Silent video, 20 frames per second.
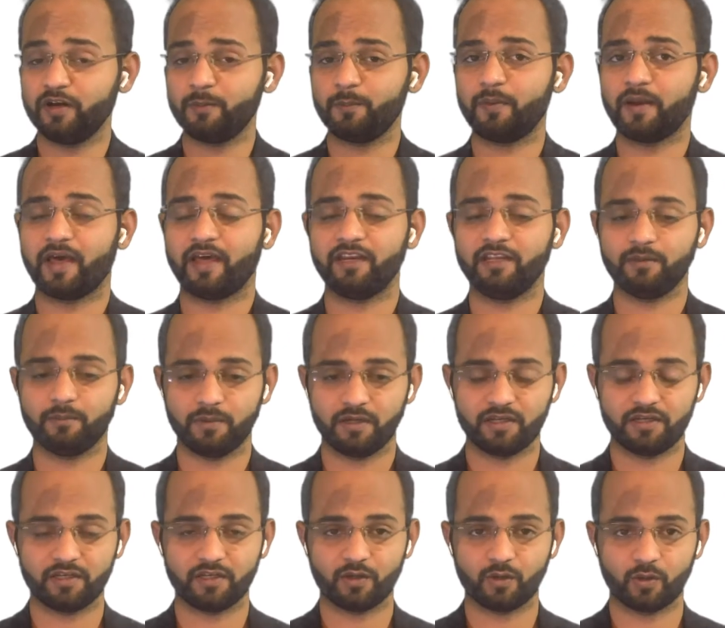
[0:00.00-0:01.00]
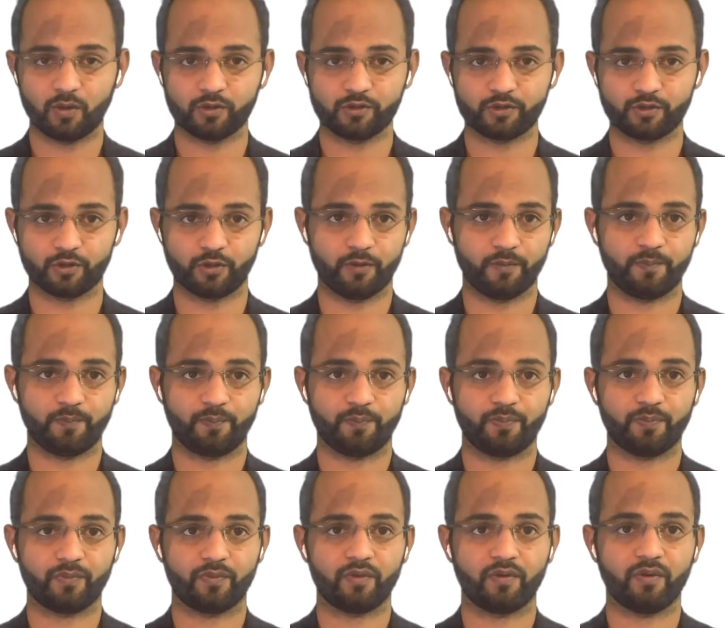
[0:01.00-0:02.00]
planning meeting also
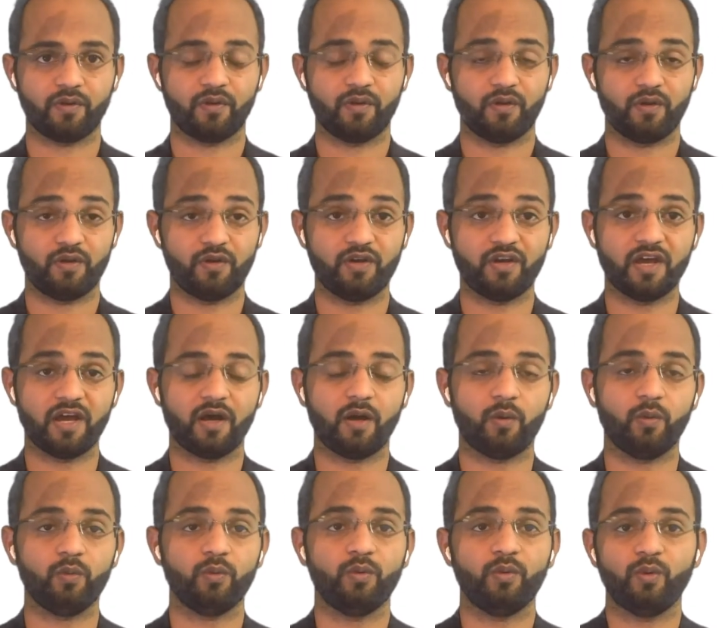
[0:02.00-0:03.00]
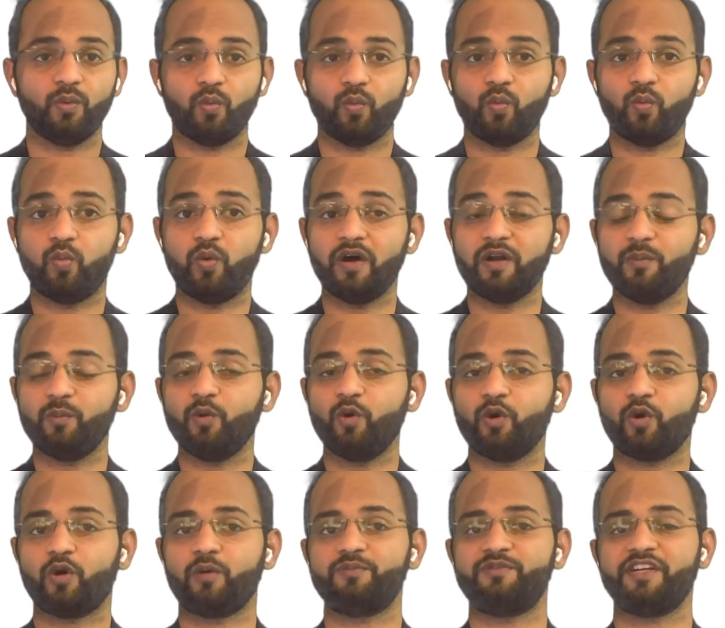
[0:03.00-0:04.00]
Now, one
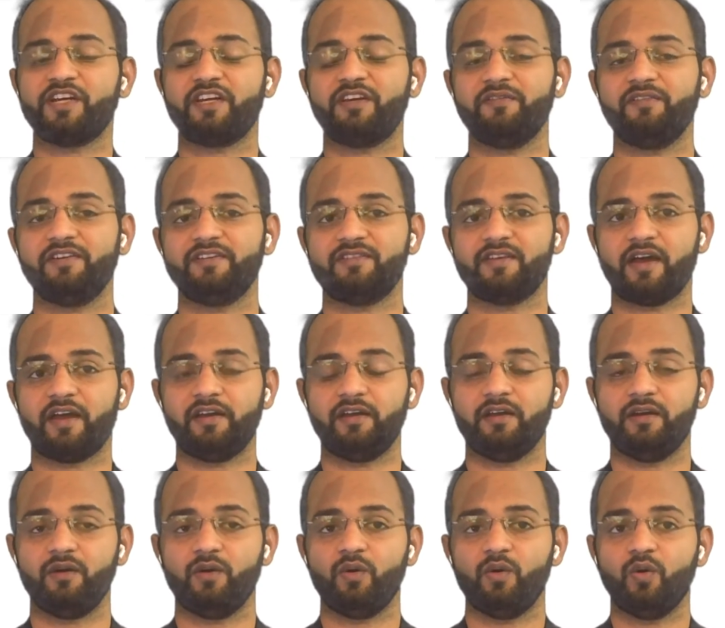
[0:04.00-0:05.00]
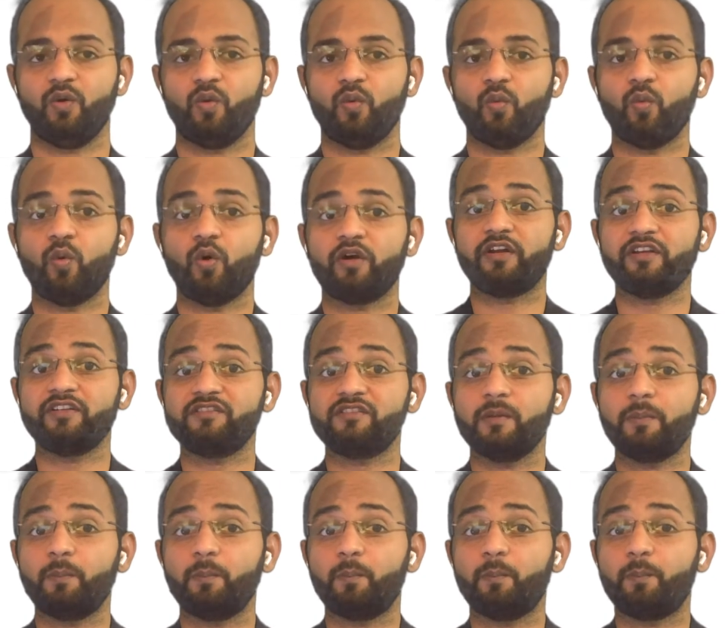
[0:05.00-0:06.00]
more objective is added. What
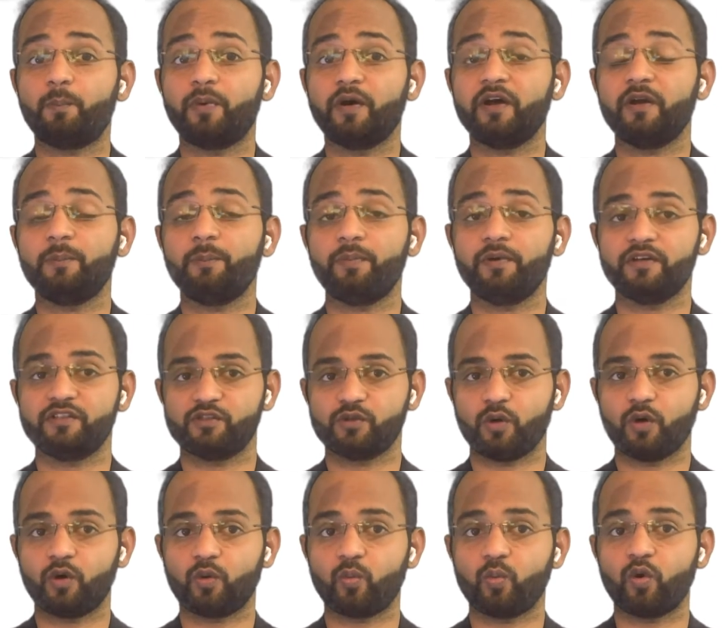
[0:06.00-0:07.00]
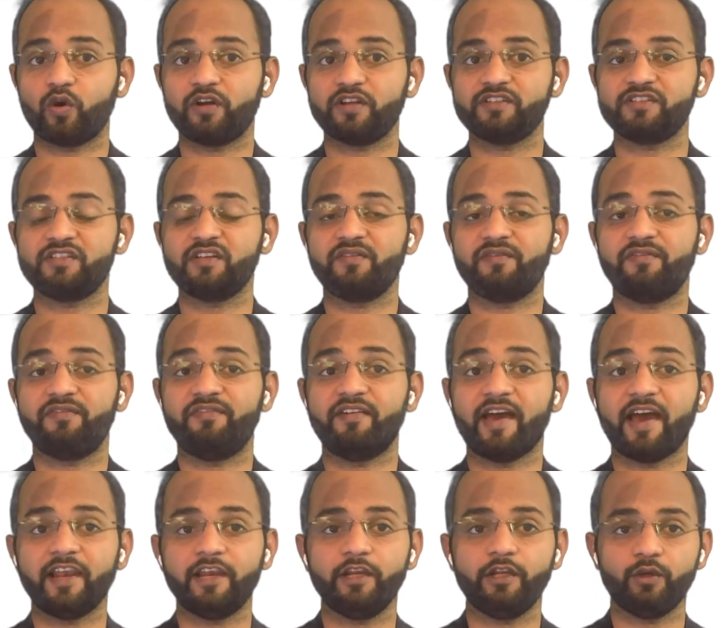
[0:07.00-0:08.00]
the purpose or what is the
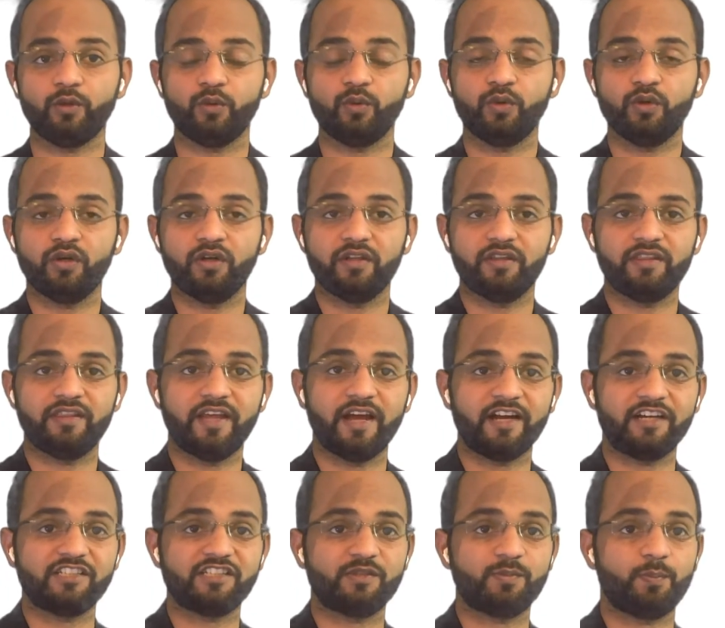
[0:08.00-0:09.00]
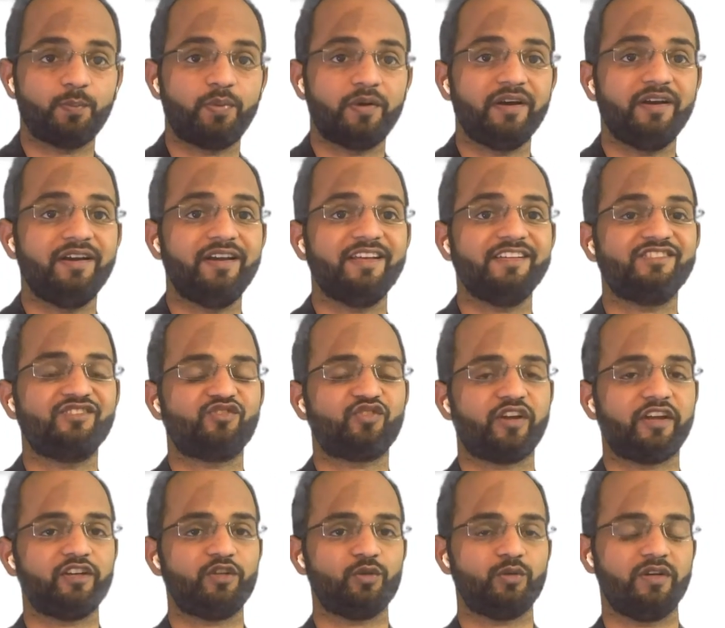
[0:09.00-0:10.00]
value that sprint is
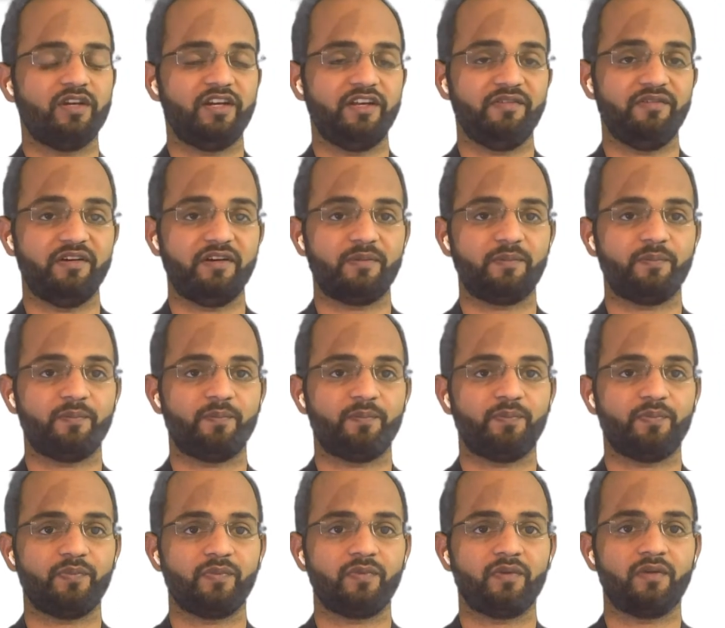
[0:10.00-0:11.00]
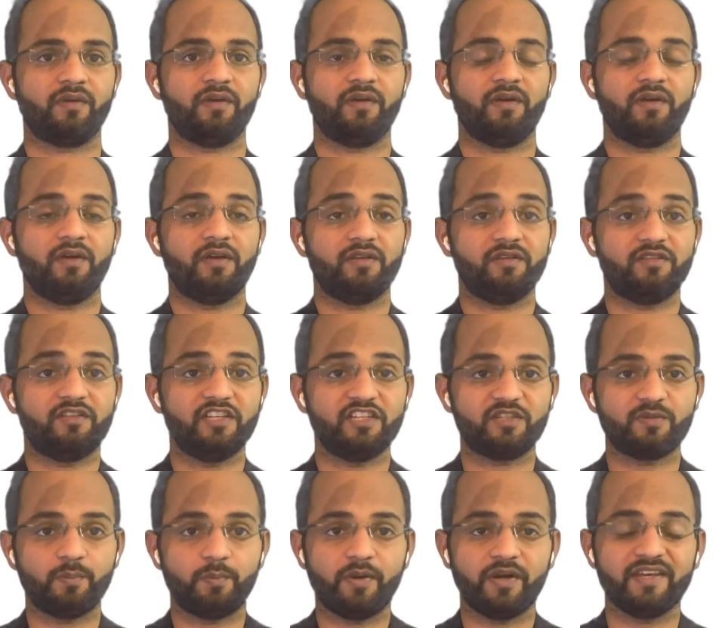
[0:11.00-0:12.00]
trying to deliver?
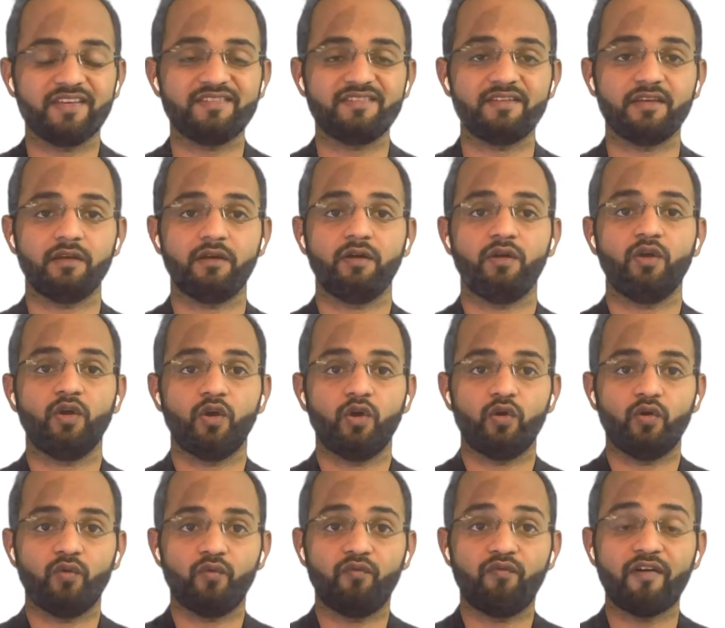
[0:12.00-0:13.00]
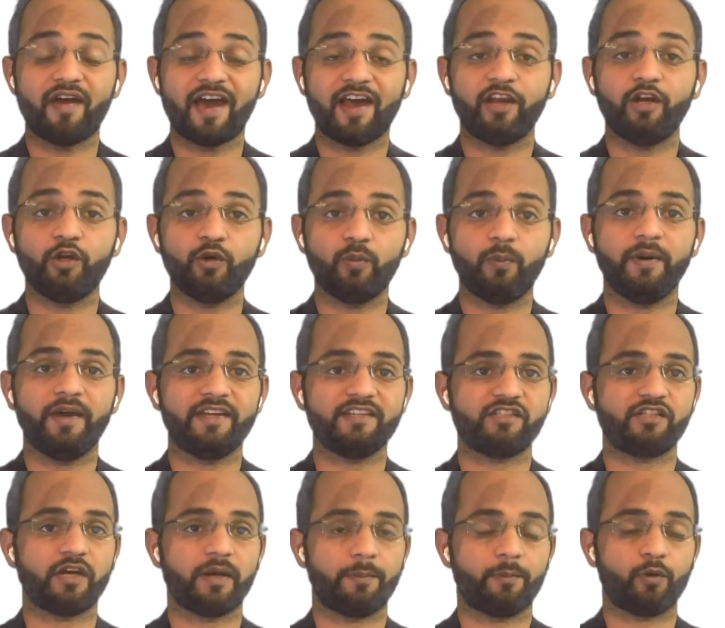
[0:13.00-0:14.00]
This brings in
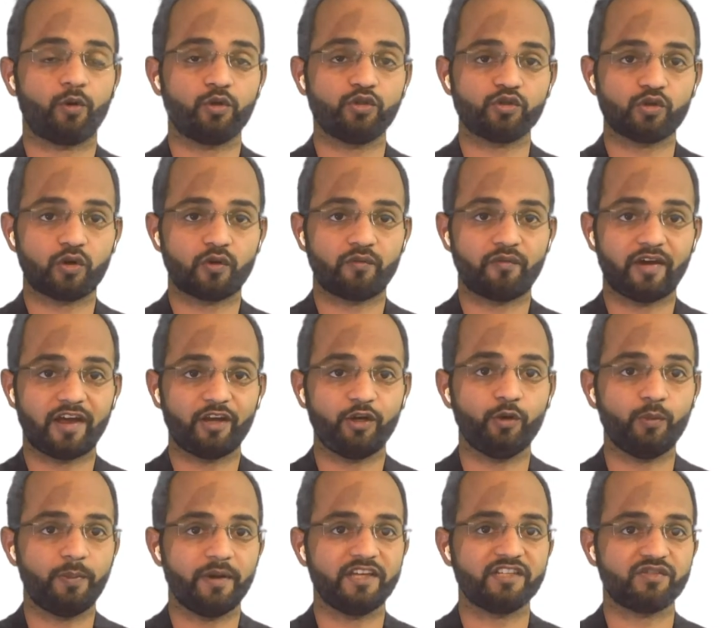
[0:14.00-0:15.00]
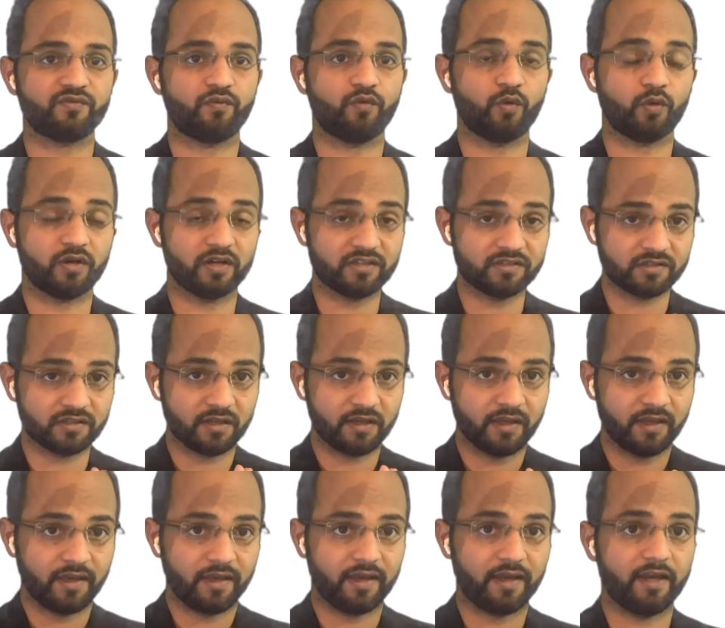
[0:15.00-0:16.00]
value-based approach or value-based focus
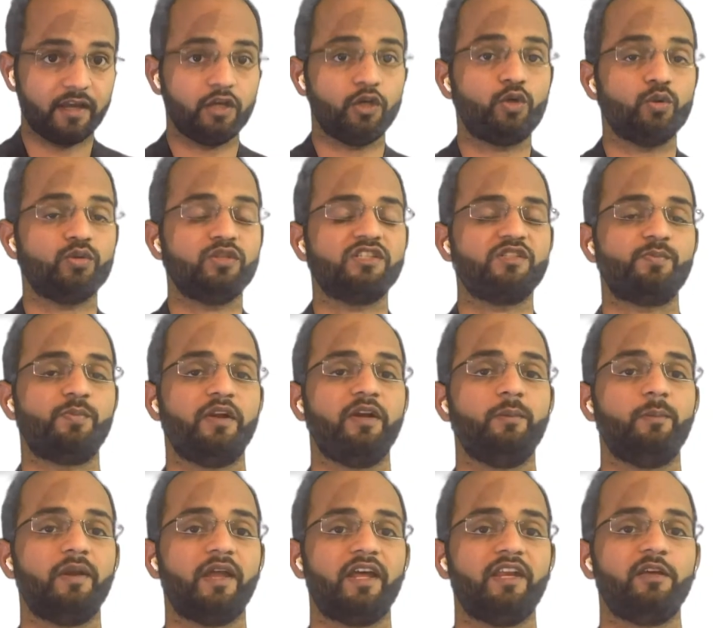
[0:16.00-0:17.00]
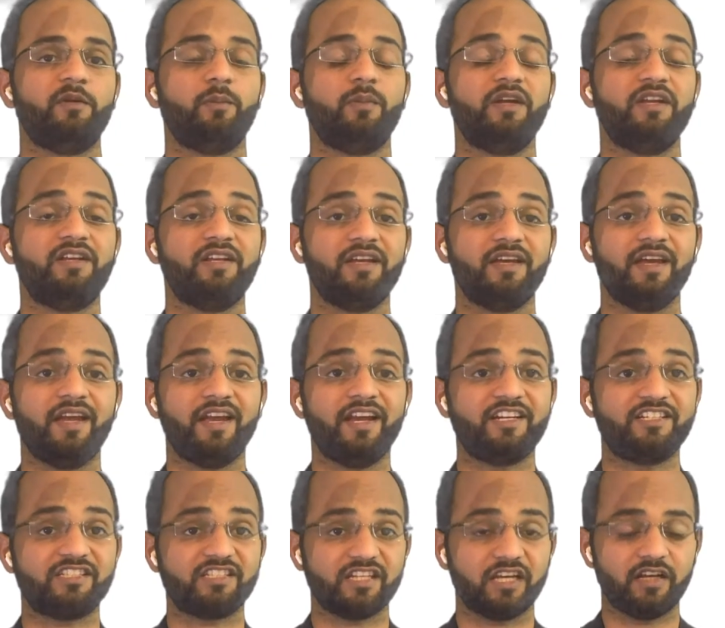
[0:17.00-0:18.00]
into the sprint planning meeting
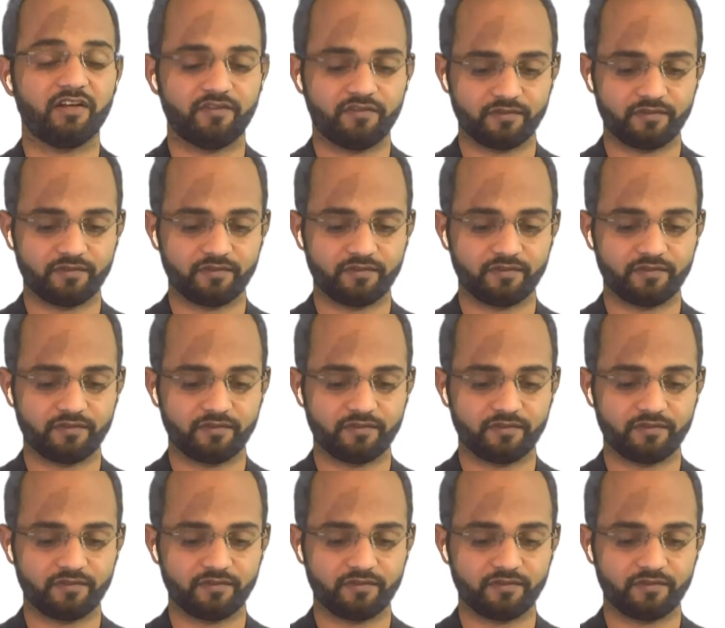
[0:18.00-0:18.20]
itself.